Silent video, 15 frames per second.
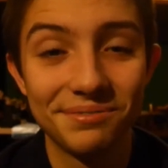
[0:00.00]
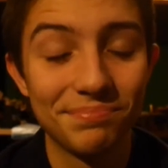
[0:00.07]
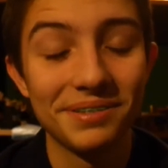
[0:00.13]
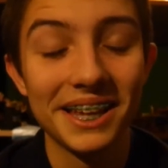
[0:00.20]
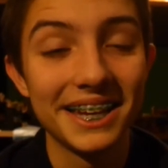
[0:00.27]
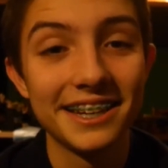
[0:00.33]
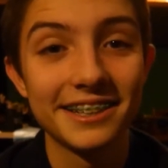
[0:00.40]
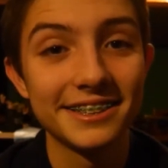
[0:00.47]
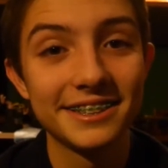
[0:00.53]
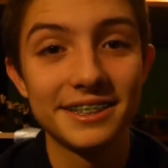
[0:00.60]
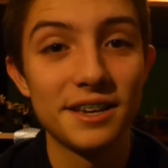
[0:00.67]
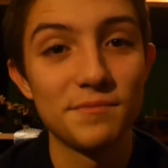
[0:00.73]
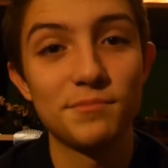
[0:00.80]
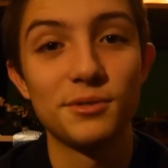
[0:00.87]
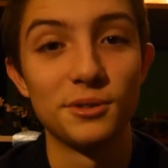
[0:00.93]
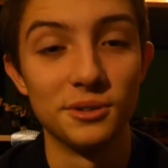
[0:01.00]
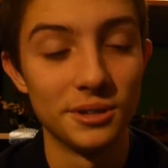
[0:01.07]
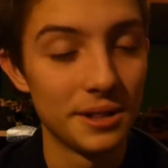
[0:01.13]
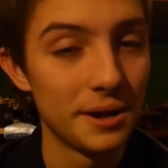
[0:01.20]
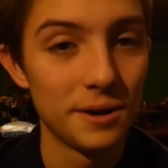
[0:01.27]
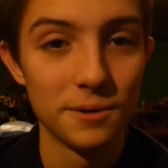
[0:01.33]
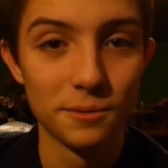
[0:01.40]
Plain and simple.
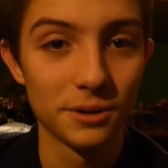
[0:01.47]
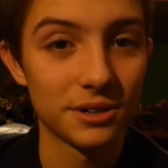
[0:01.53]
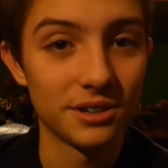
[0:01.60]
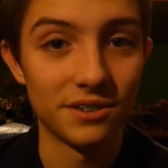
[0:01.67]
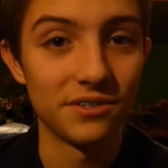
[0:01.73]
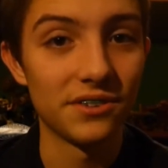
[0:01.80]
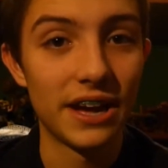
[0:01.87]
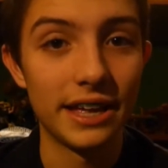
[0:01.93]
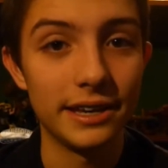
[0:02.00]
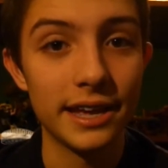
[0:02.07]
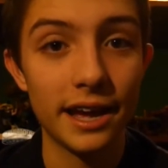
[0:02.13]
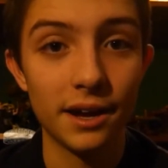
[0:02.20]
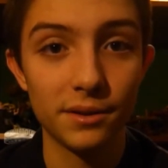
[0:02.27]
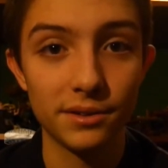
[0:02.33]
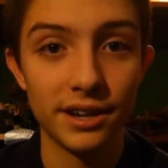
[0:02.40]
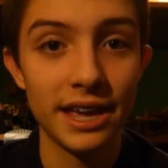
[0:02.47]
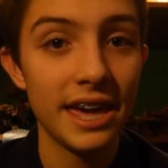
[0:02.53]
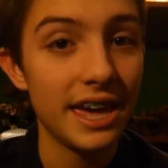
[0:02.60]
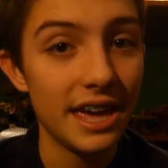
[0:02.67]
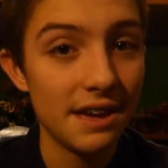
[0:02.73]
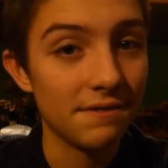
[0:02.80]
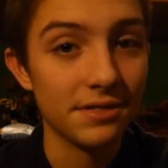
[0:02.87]
We're going to find out
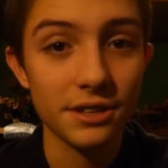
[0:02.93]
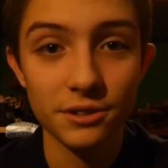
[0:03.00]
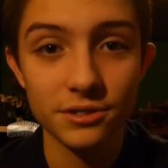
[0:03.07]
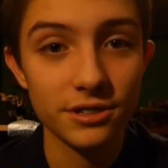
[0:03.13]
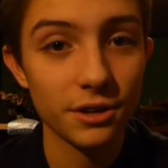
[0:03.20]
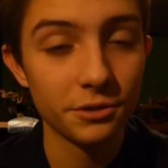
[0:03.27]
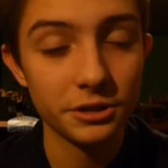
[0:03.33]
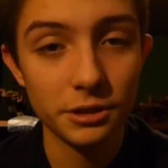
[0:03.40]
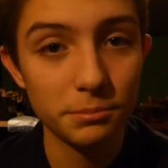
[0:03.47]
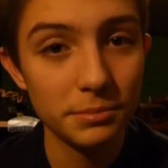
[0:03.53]
if there's going